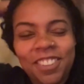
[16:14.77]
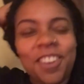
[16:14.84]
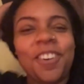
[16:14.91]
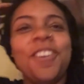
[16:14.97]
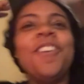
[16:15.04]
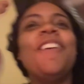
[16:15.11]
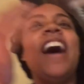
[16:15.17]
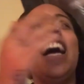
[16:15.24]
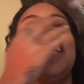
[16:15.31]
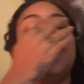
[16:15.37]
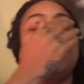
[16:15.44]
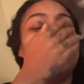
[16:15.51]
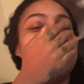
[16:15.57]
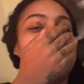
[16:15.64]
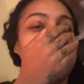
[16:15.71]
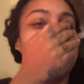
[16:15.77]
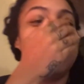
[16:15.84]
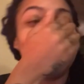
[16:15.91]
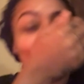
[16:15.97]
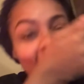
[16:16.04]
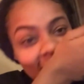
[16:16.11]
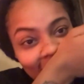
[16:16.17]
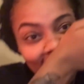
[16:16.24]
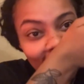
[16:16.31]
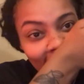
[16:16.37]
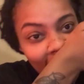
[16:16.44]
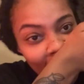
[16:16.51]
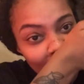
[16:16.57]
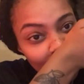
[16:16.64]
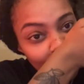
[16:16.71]
Ooh, I smell so
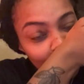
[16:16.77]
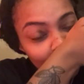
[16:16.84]
good. Like.